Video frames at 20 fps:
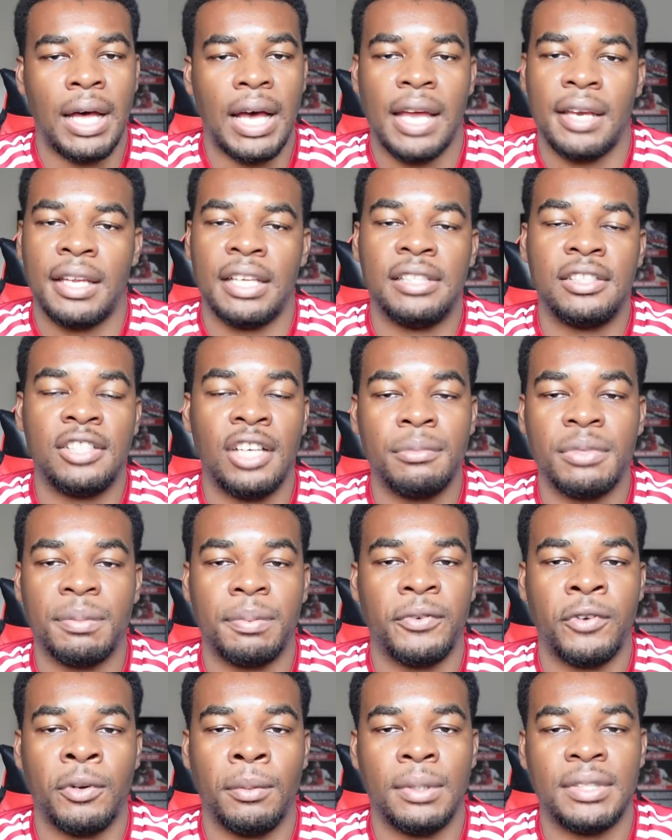And in terms
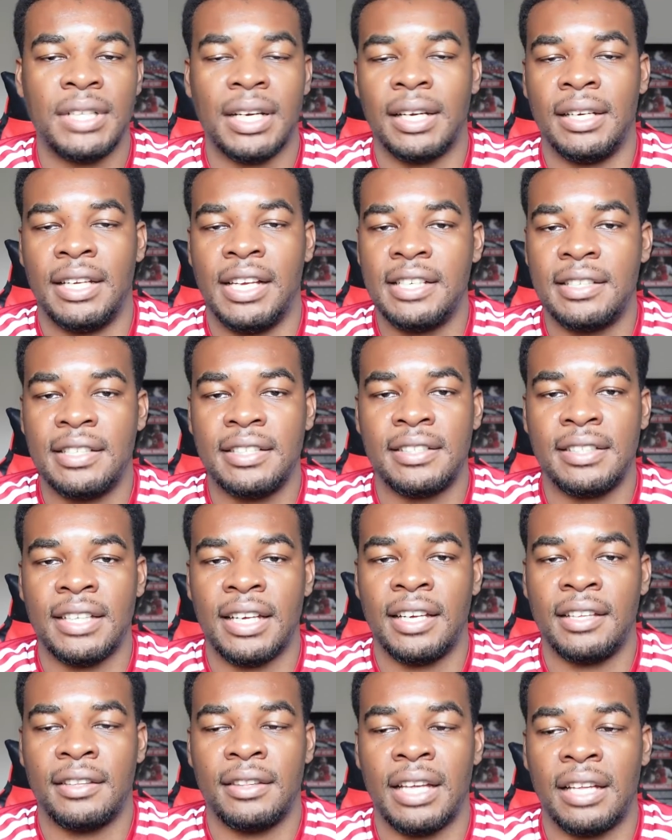of performance, I can easily
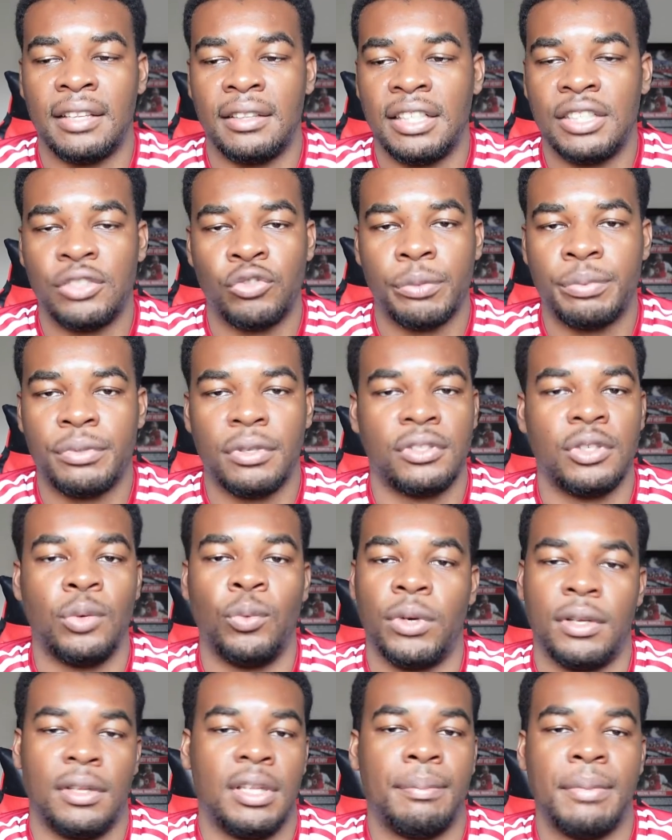say that these grip socks are
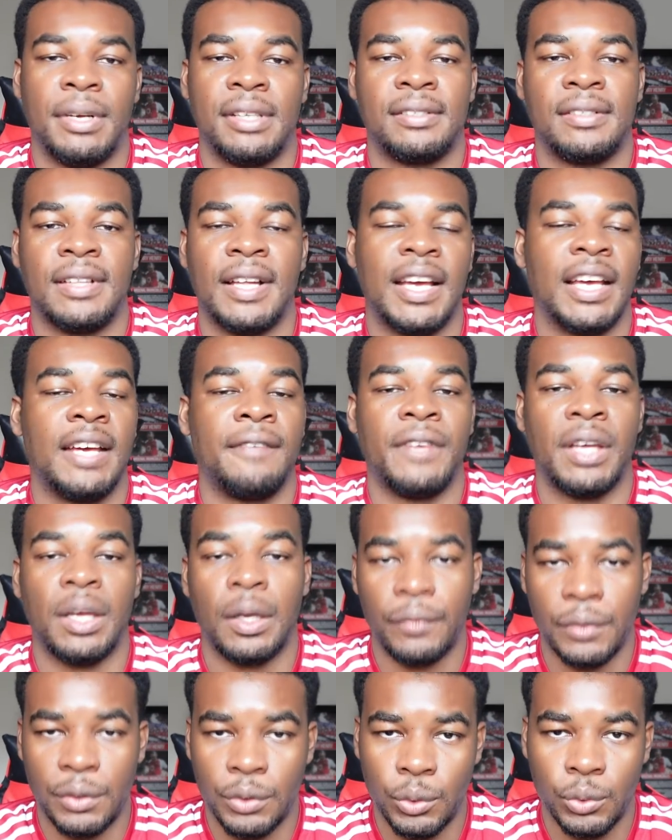one of the best that I have
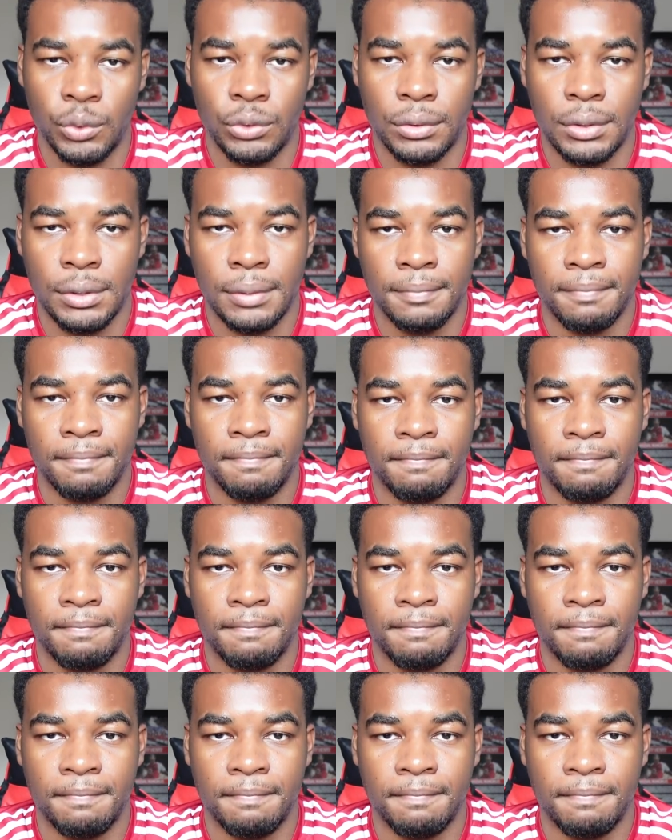ever used.